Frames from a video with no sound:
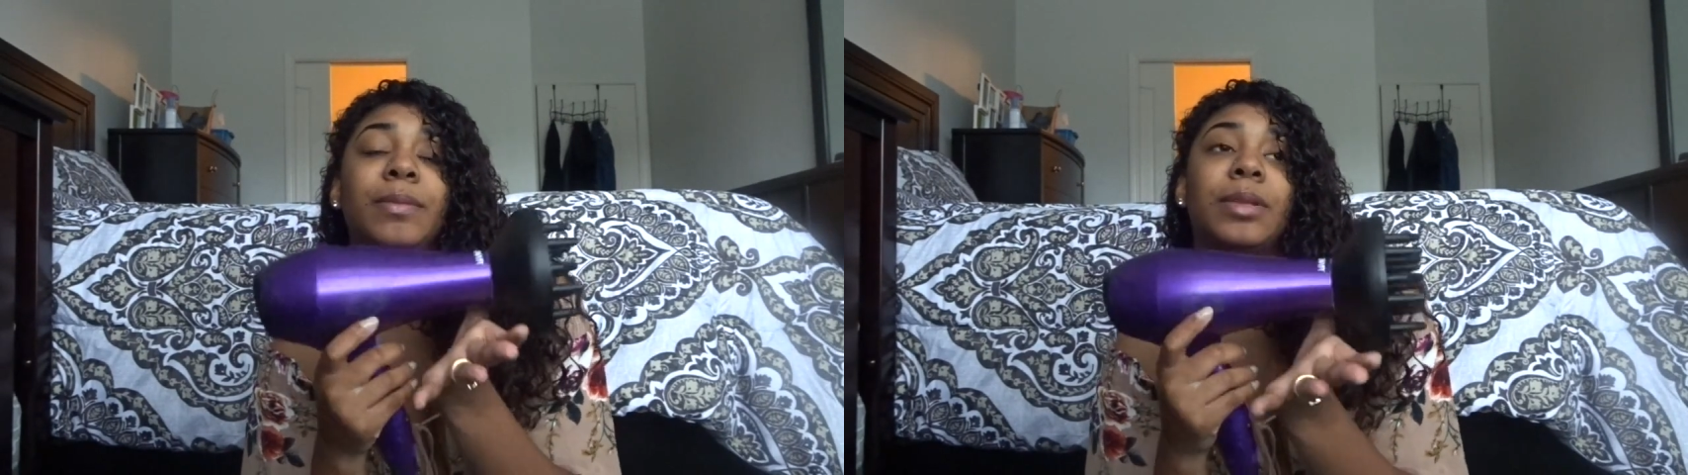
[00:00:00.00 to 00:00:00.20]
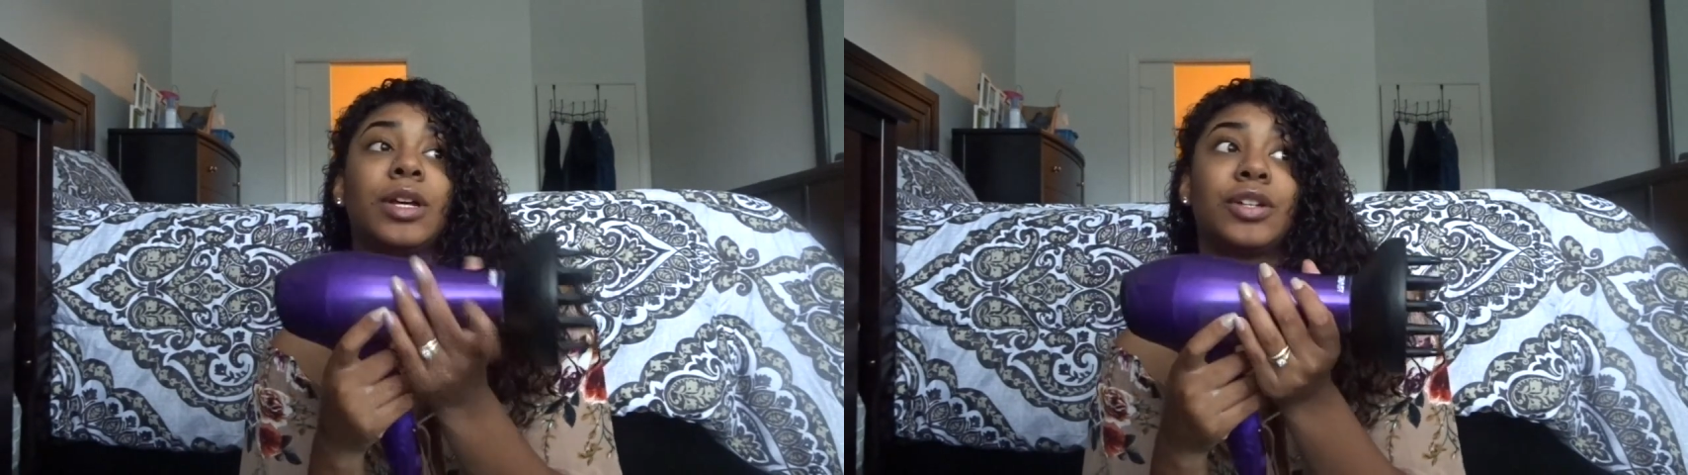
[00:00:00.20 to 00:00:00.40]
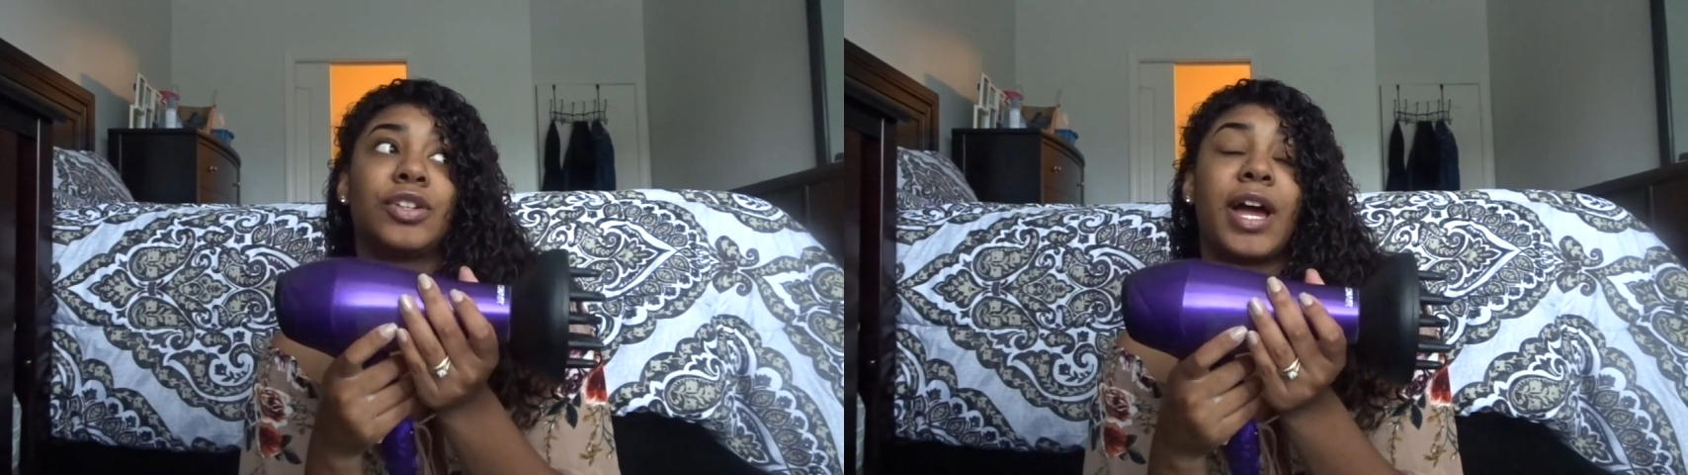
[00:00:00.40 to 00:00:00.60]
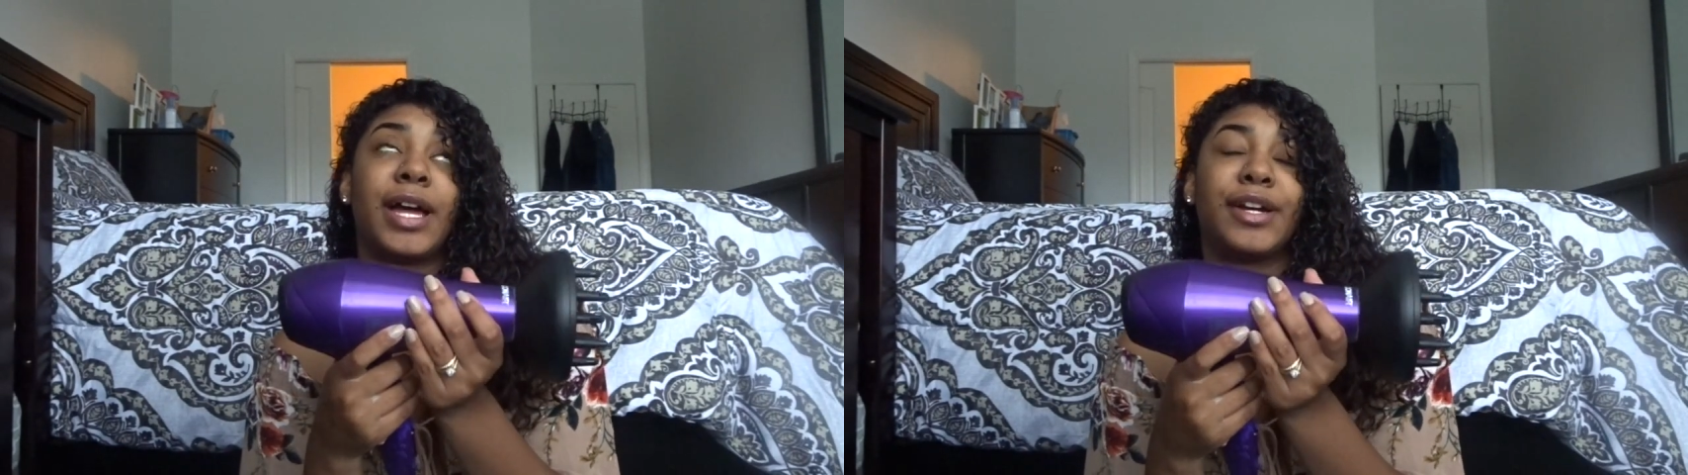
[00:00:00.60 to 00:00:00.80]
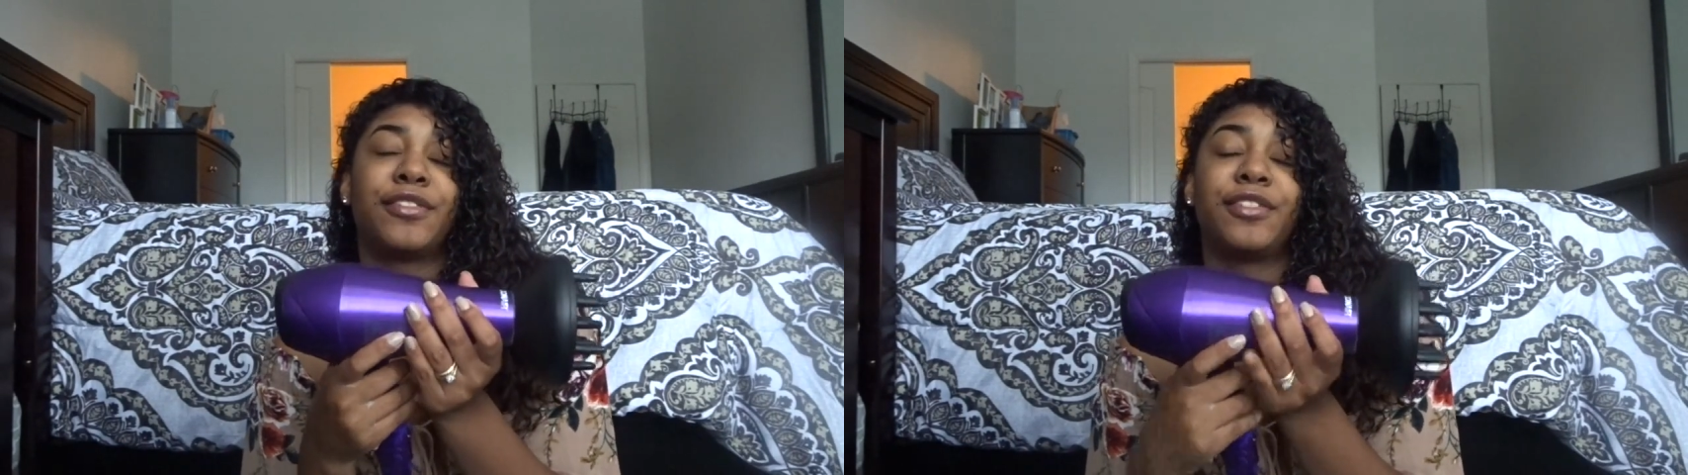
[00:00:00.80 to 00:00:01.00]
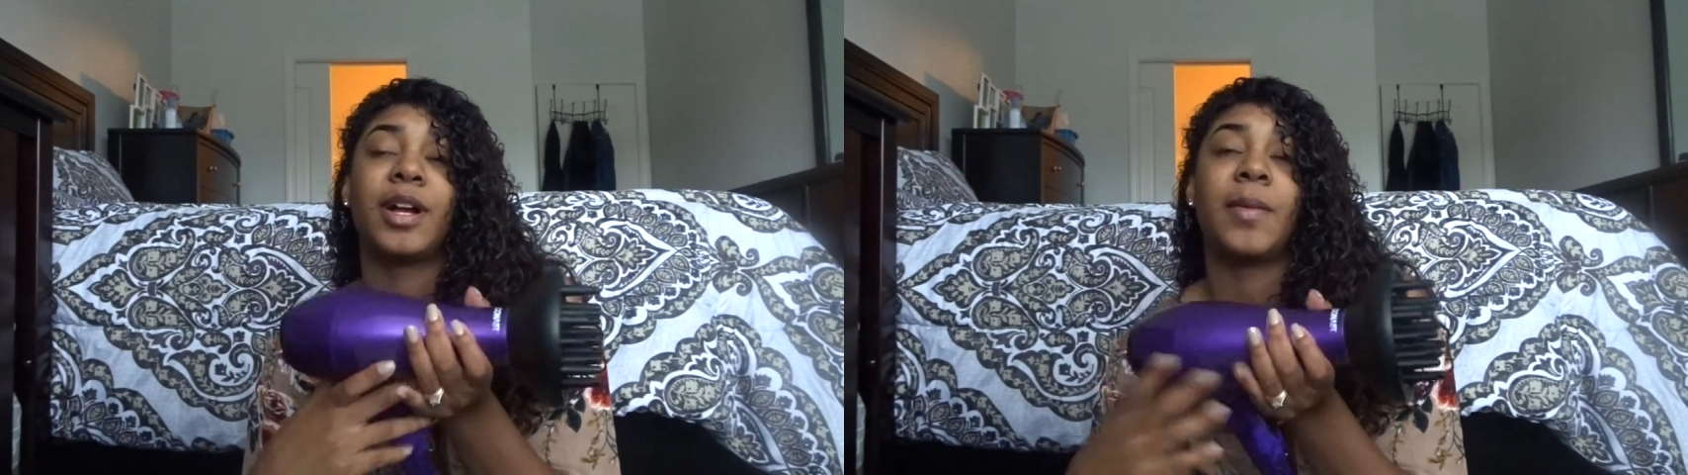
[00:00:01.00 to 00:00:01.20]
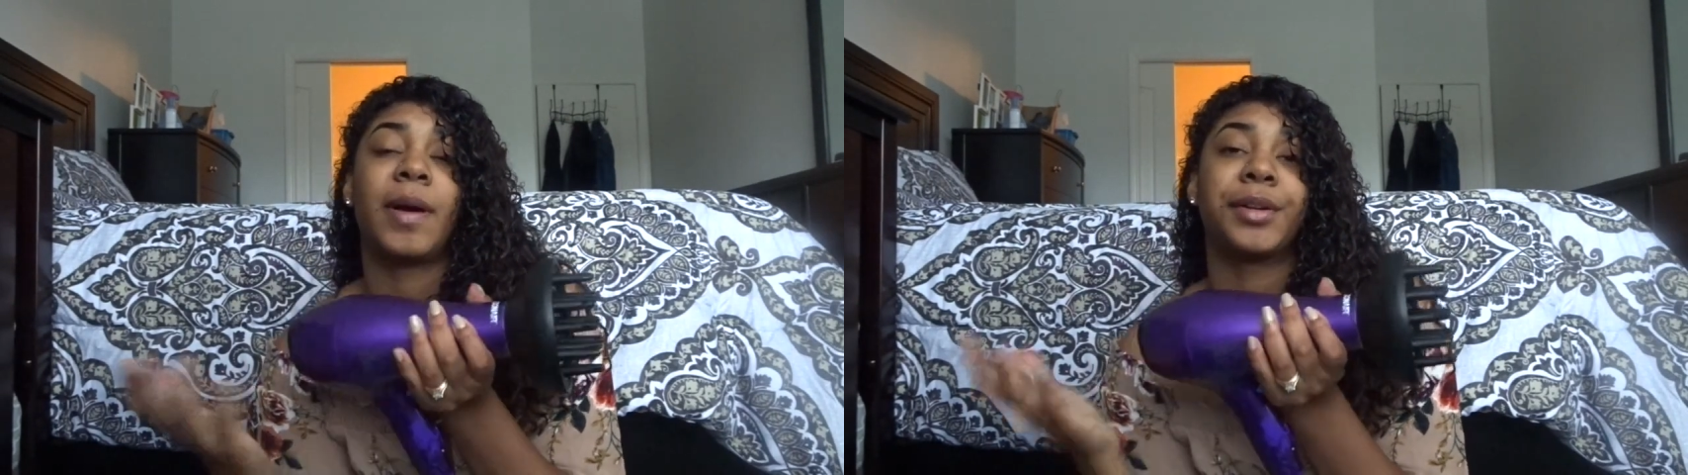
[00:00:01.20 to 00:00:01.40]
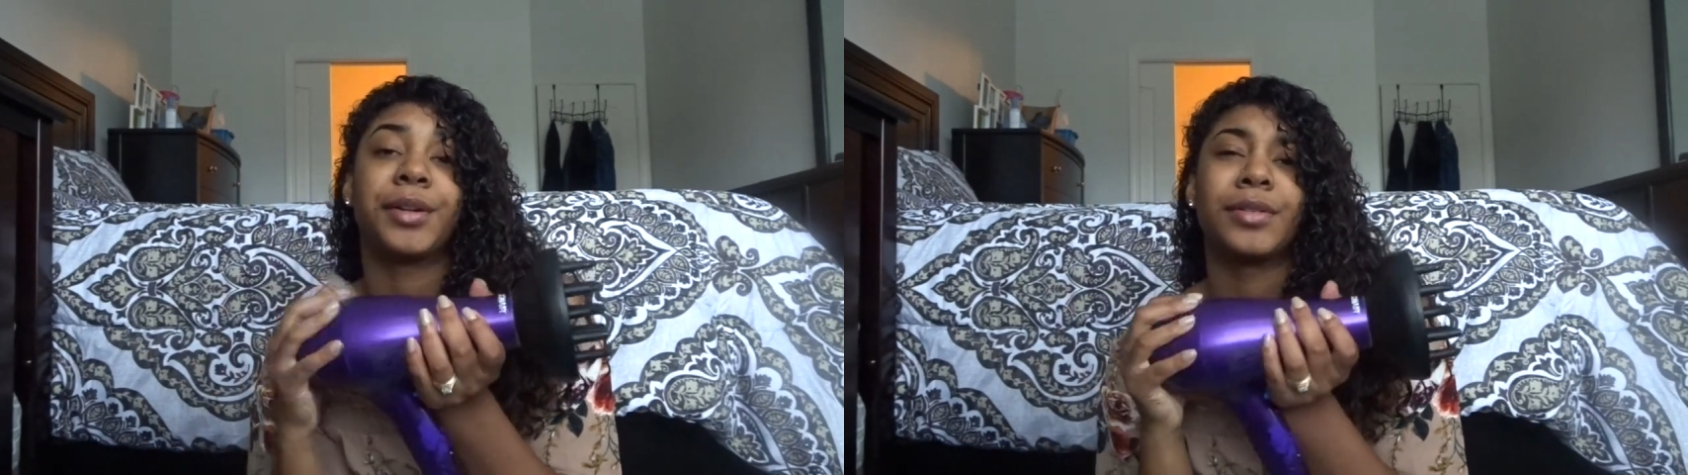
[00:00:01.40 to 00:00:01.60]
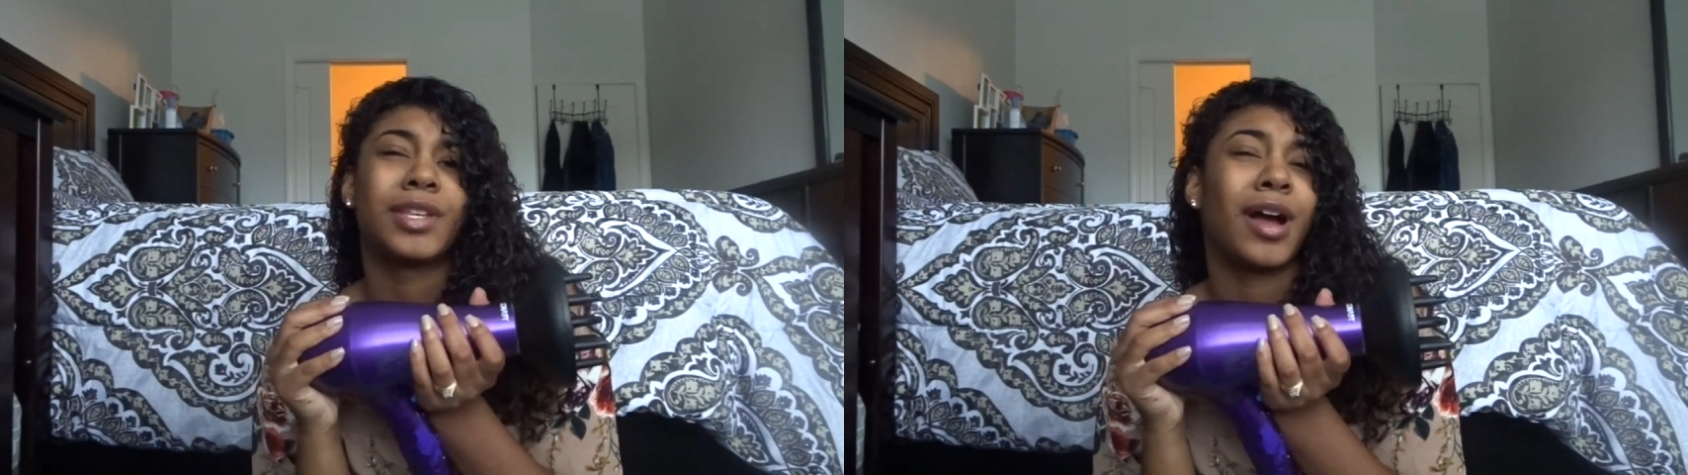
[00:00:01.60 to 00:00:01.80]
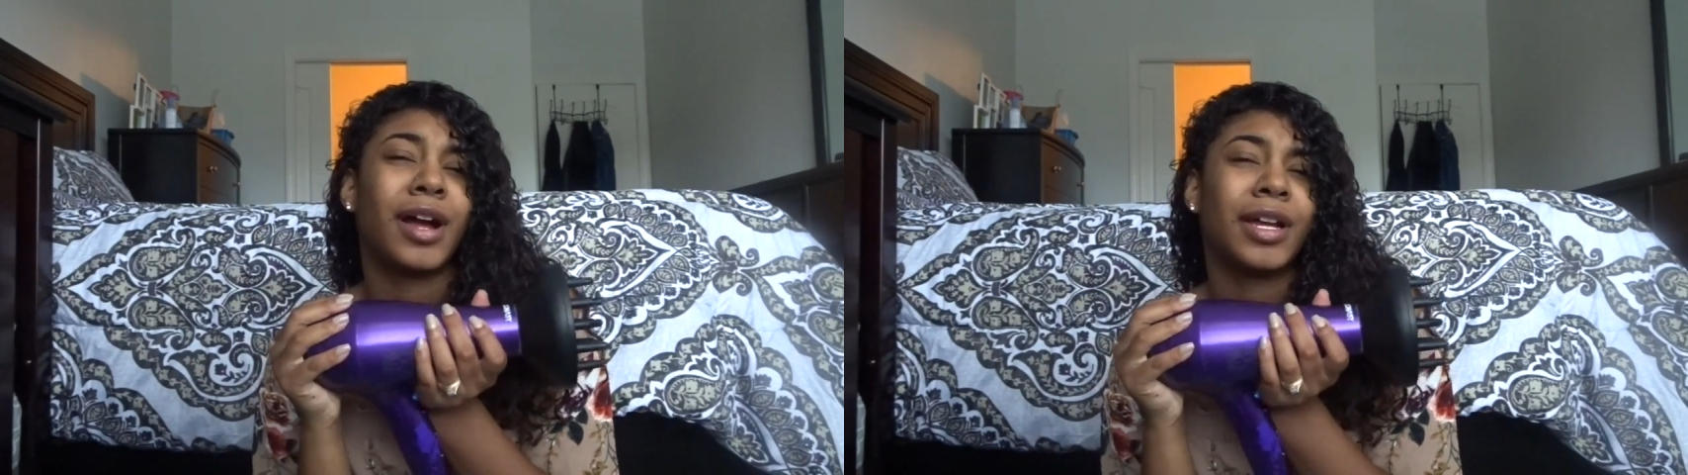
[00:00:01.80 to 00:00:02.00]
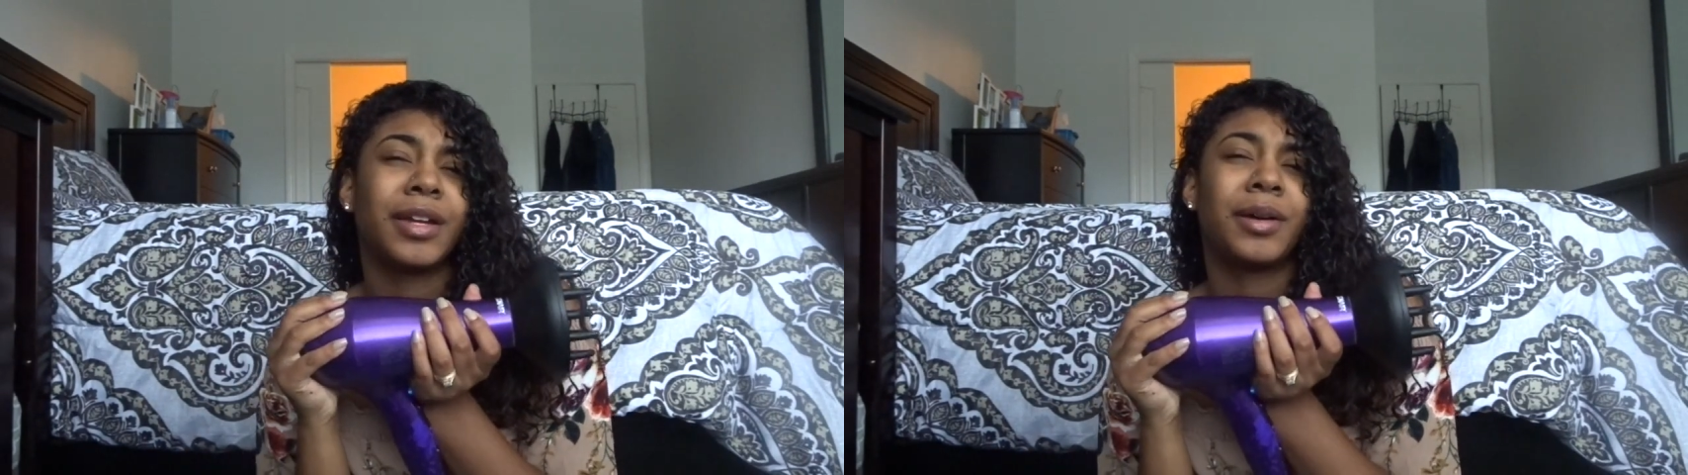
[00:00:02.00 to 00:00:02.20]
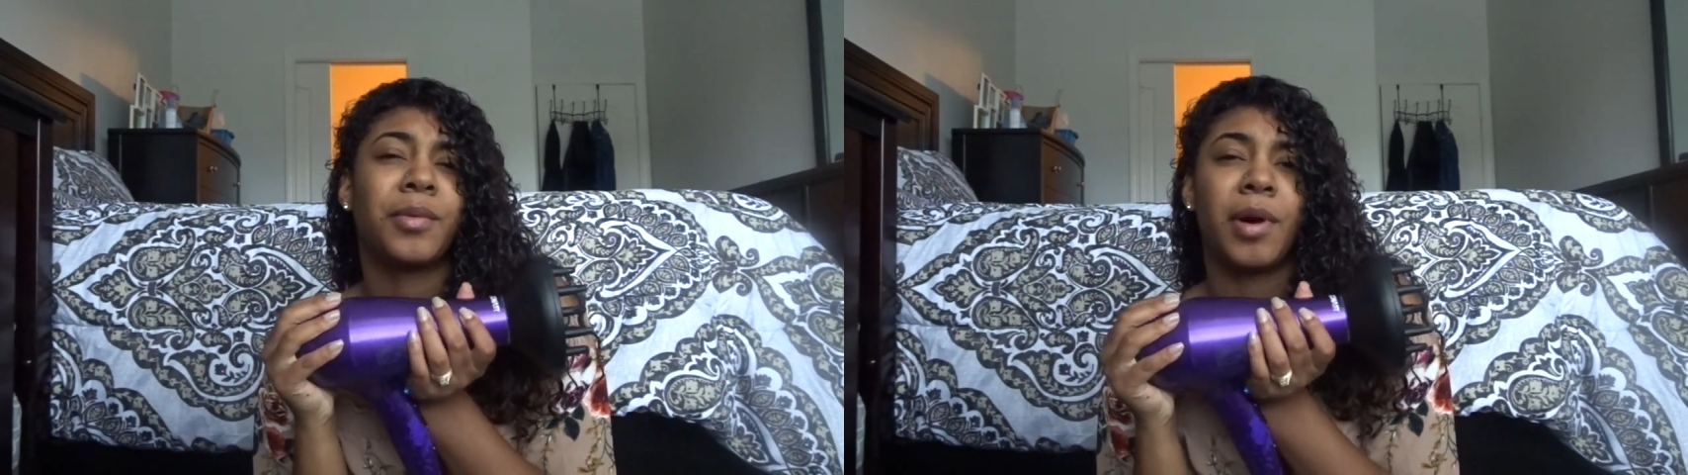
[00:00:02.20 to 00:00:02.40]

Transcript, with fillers: blow dryer from, I don't know, Target or